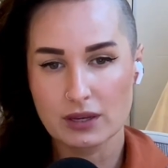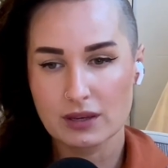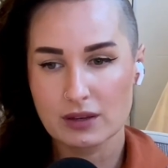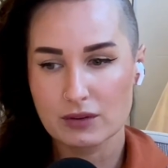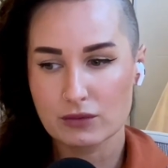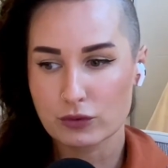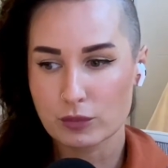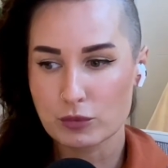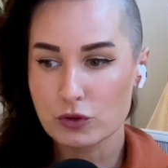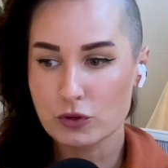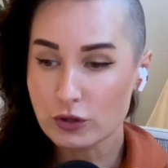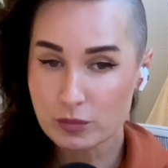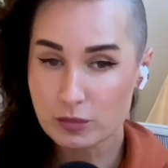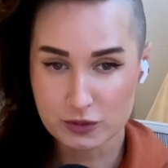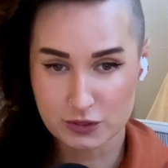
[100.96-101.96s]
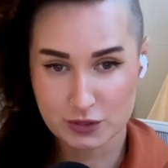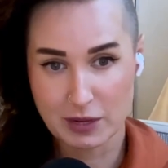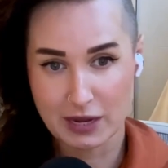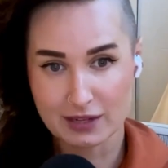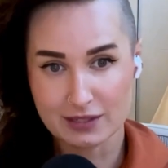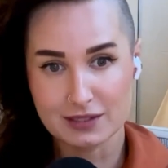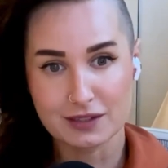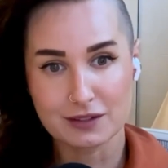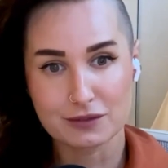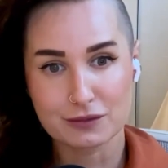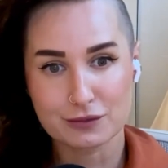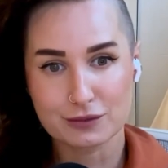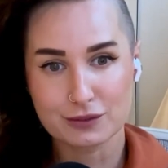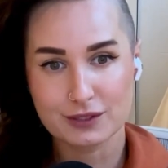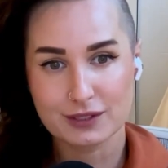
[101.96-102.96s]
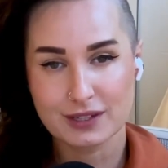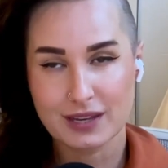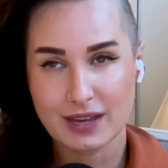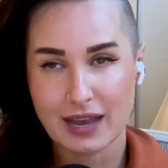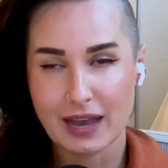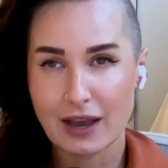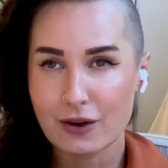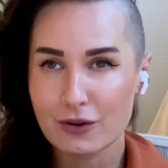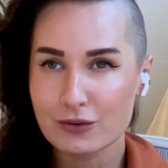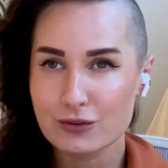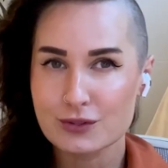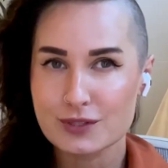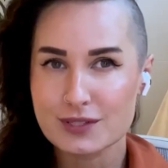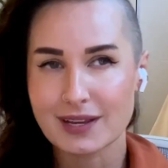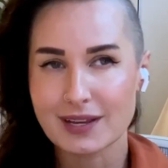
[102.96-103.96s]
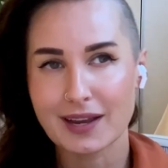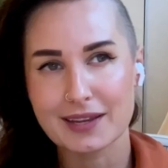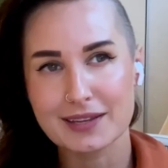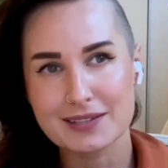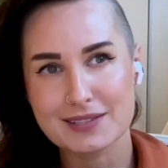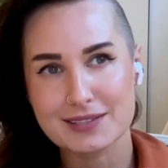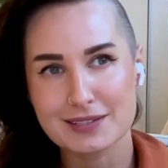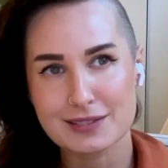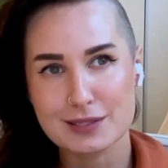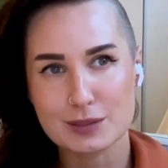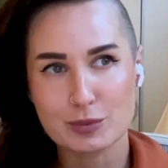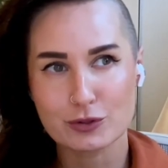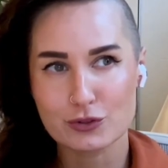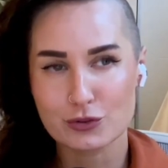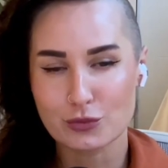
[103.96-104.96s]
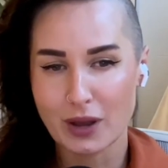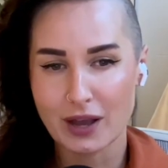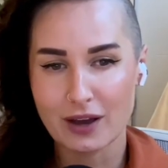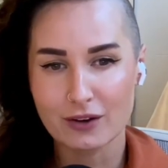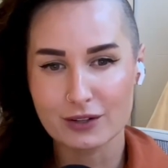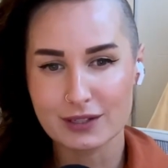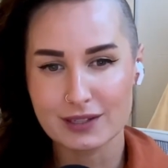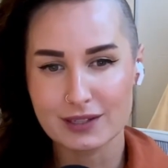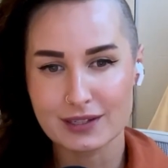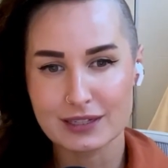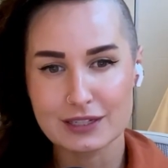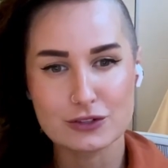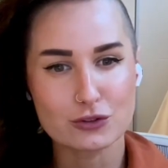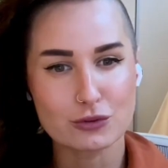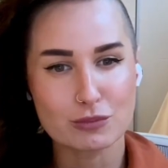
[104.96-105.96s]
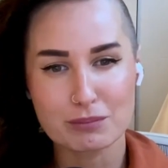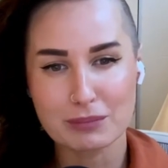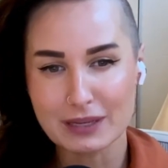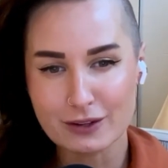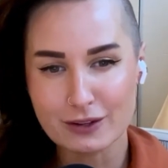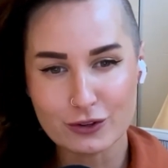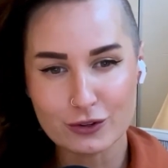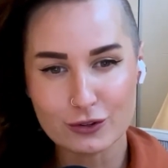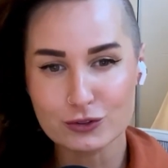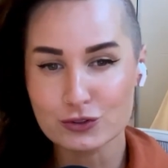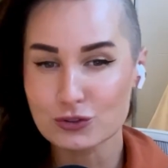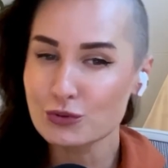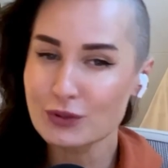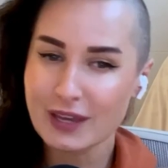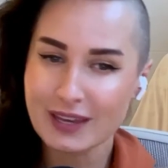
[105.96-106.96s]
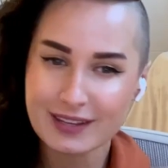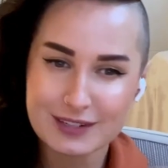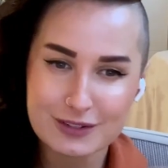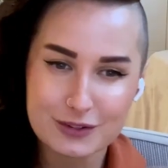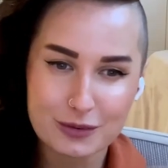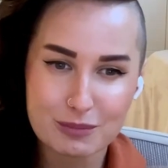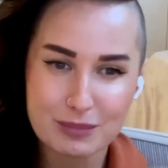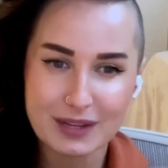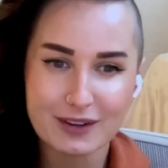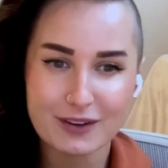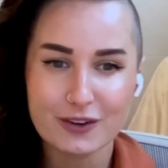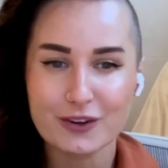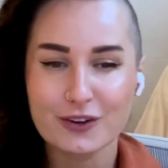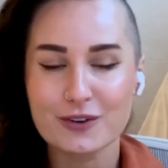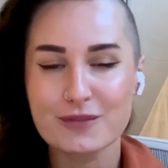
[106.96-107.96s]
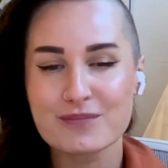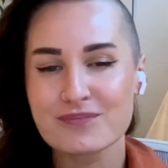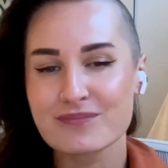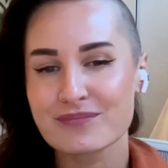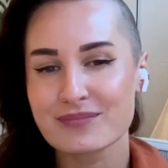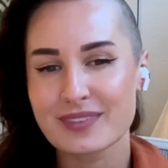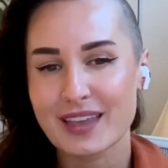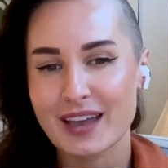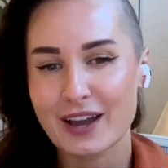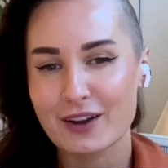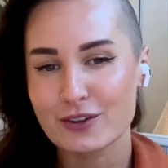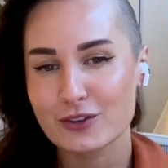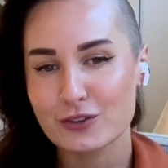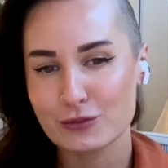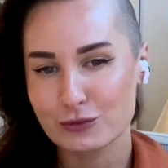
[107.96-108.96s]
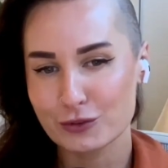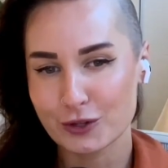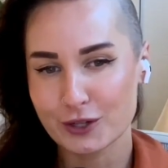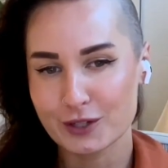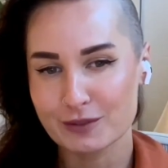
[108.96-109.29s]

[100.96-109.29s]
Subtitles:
from your perspective, how do science and spirituality intermingle? Do they intermingle? How do you view it?